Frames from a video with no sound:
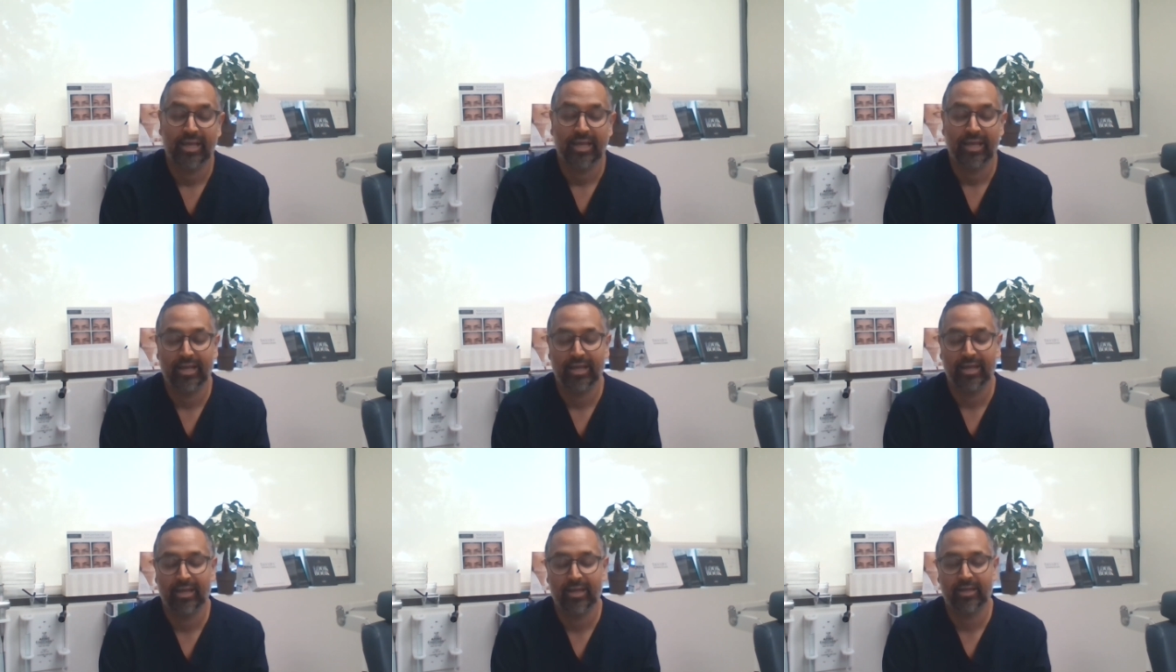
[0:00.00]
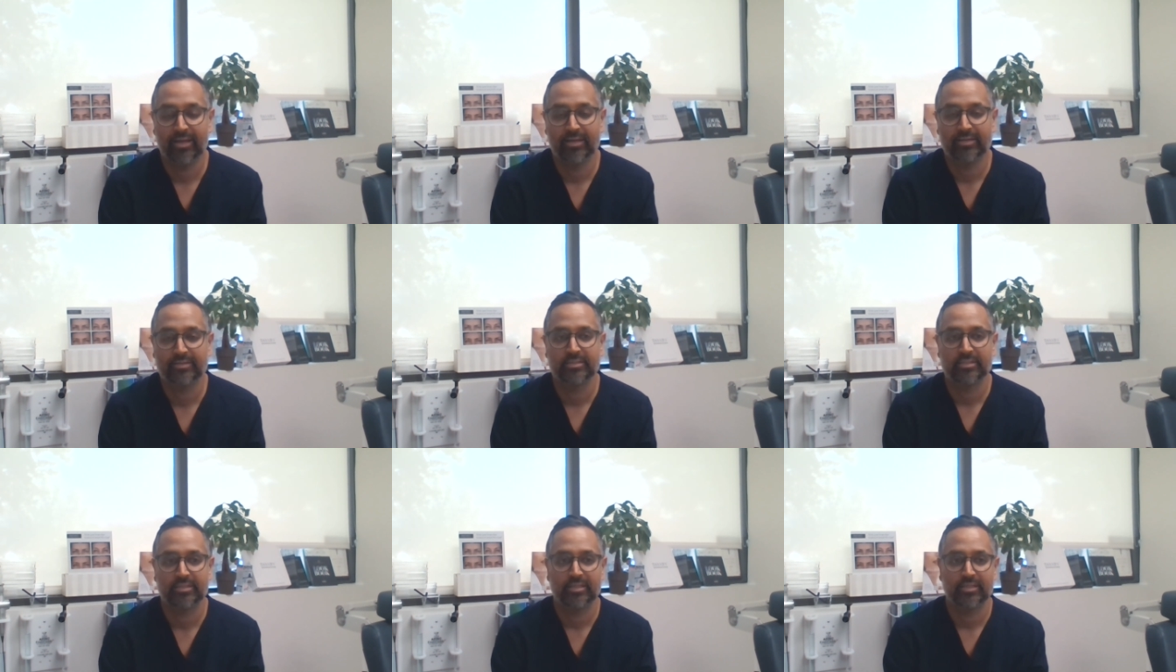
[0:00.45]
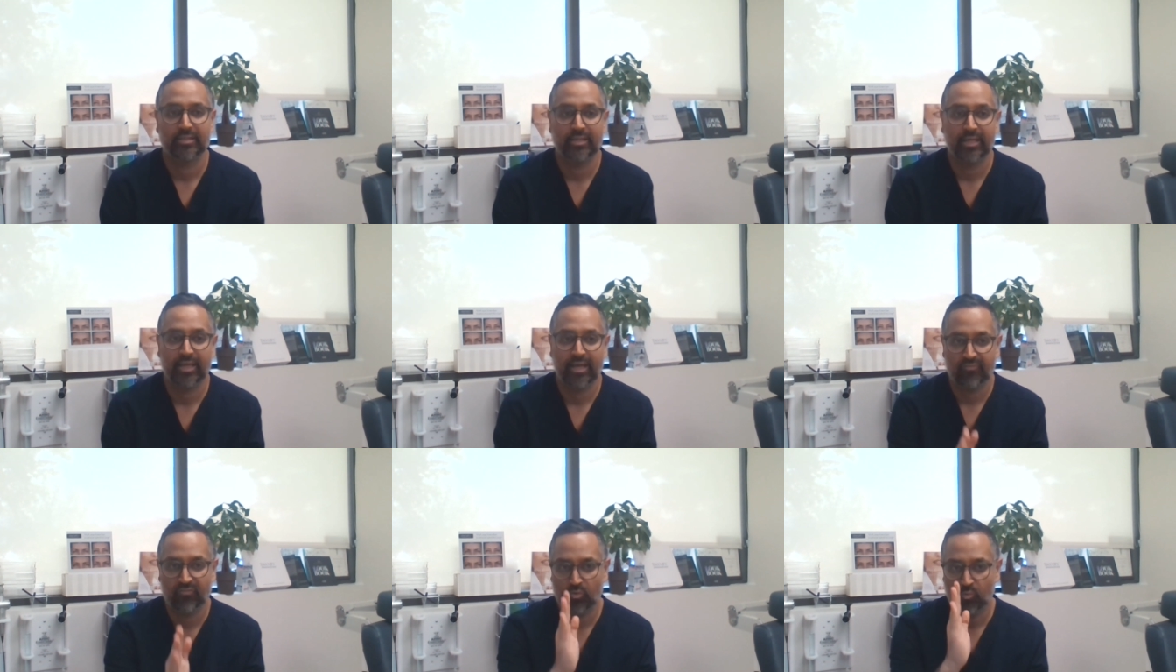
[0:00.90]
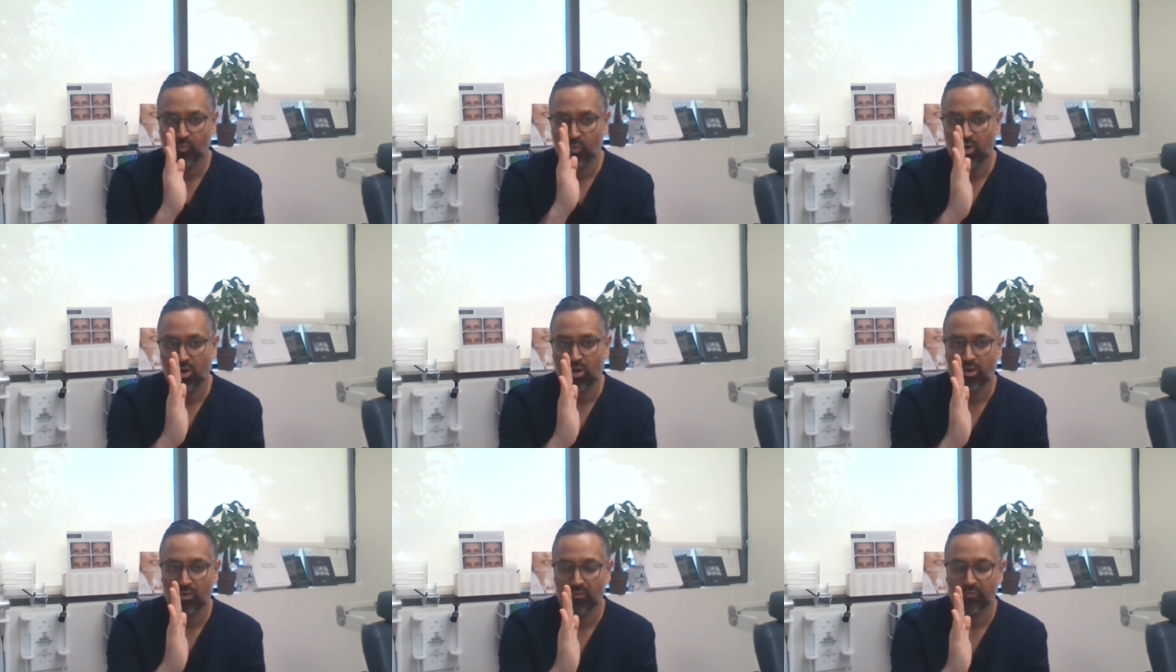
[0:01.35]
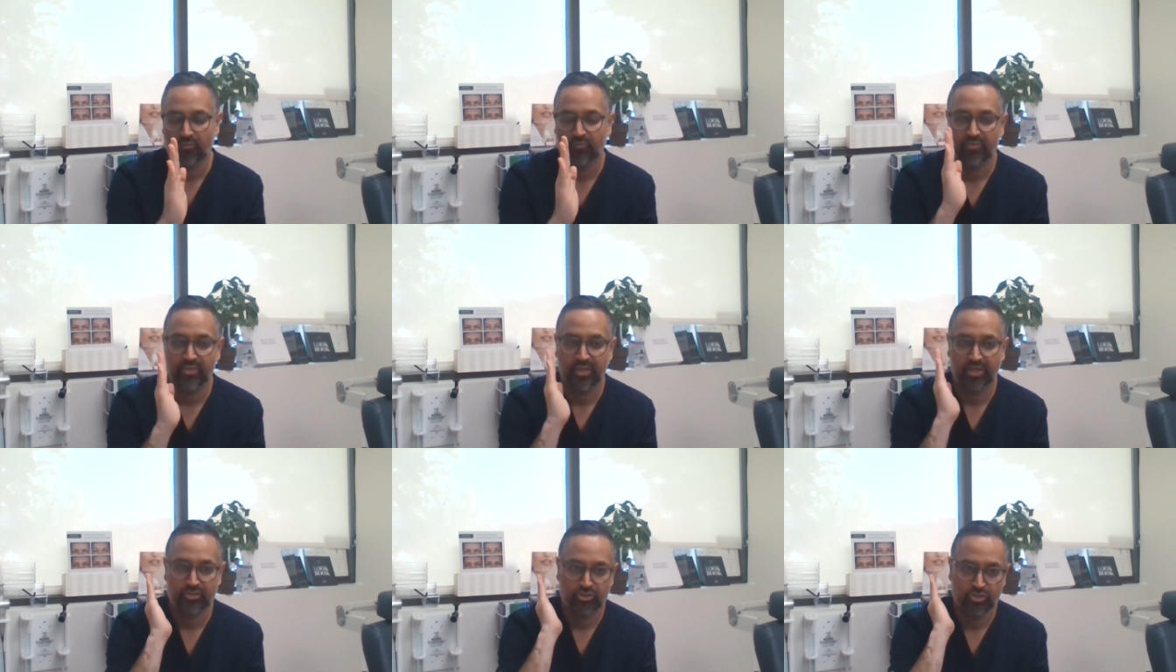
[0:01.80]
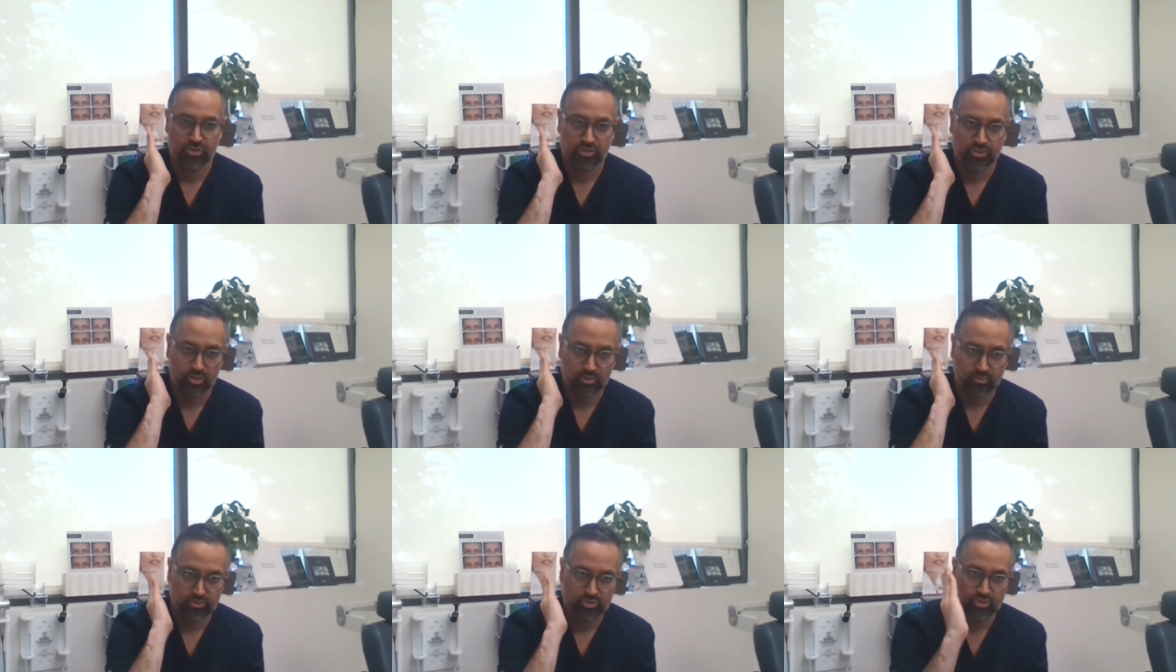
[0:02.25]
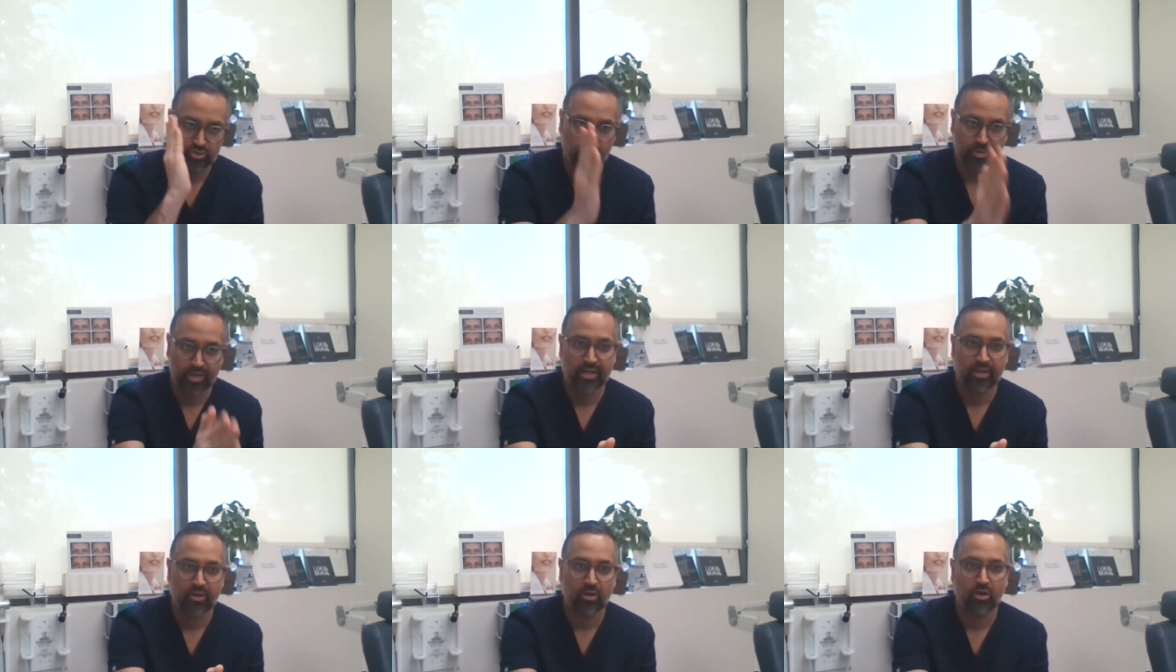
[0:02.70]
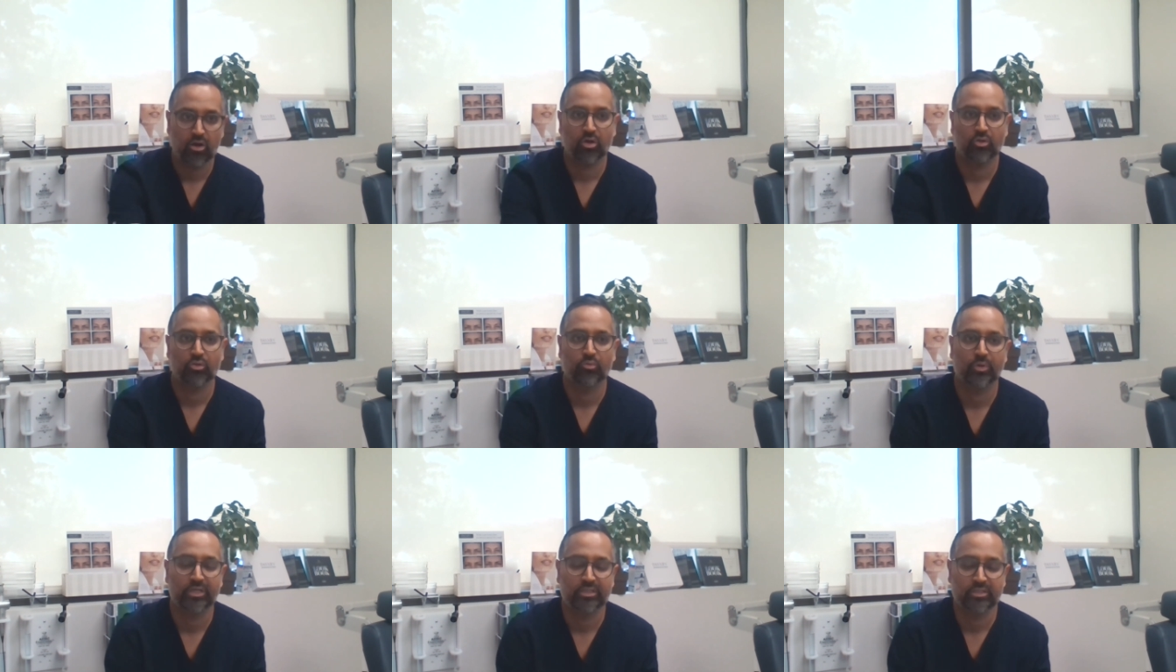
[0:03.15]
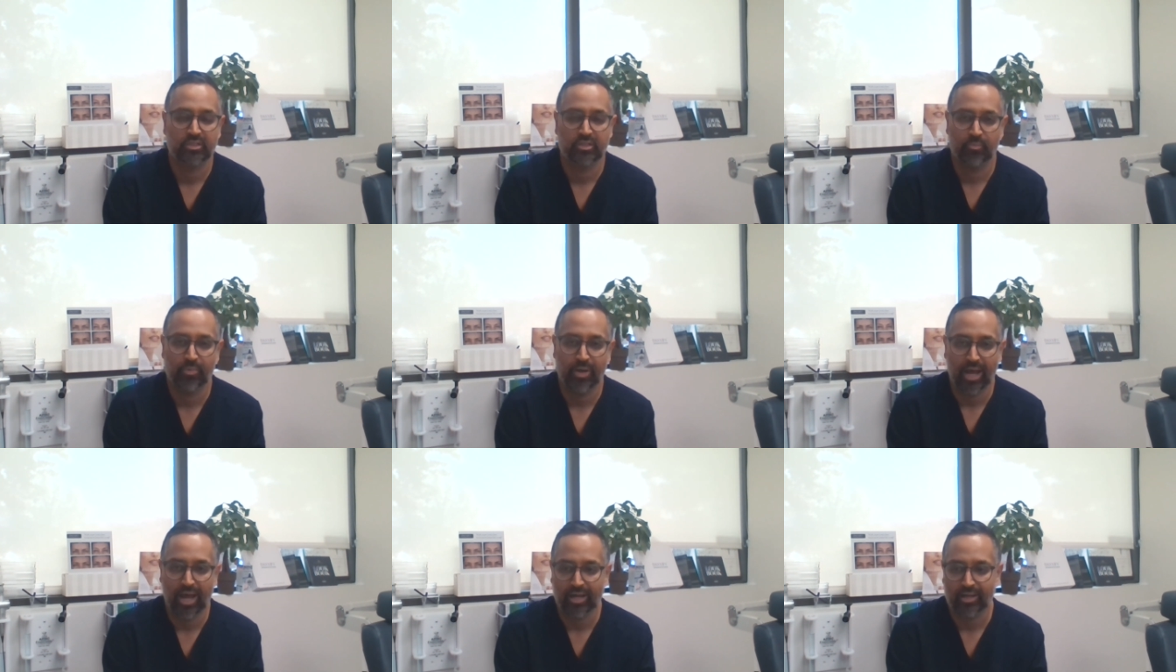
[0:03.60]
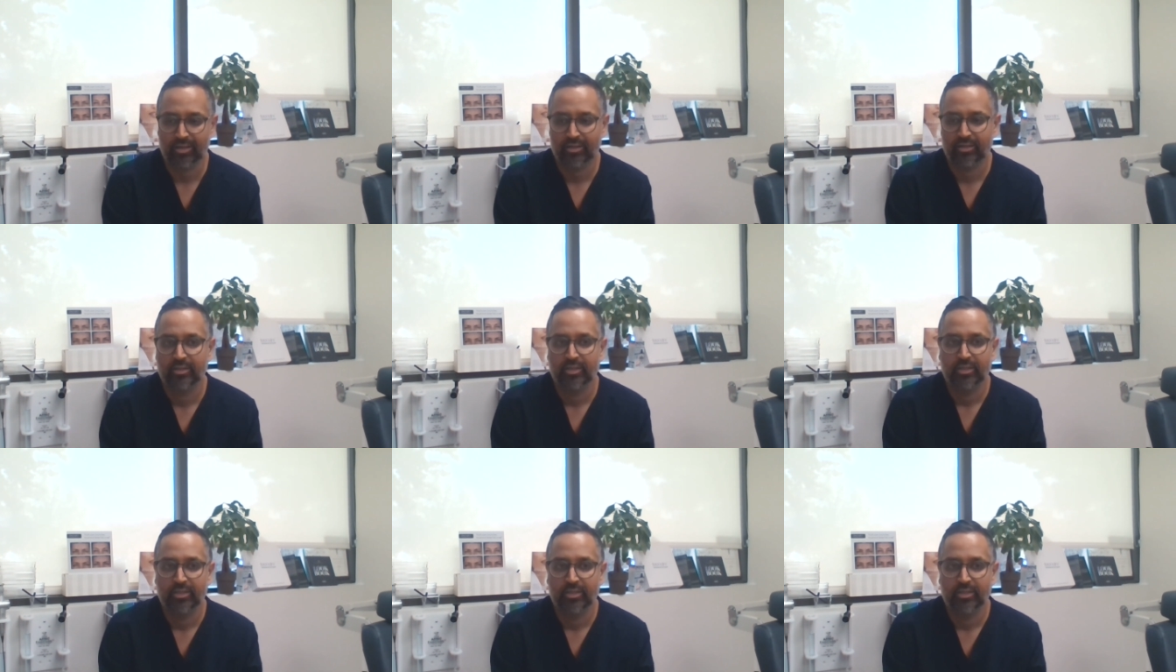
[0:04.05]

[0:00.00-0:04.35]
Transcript: and they have a wall that should go straight all the way to the back.